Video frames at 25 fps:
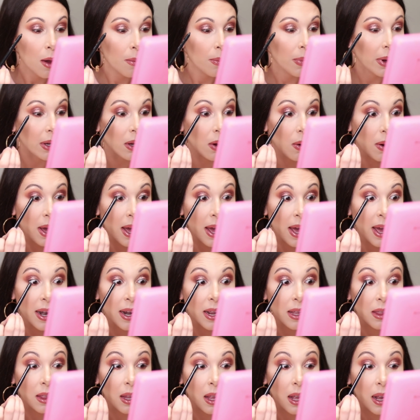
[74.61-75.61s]
but go
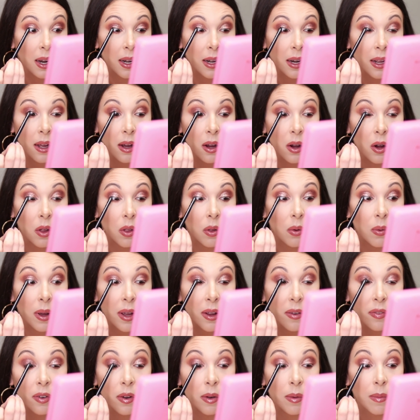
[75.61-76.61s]
ahead and line it all the
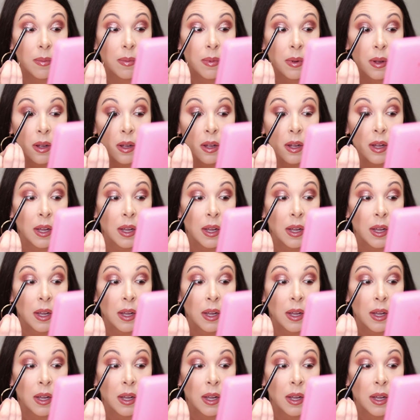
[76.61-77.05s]
way from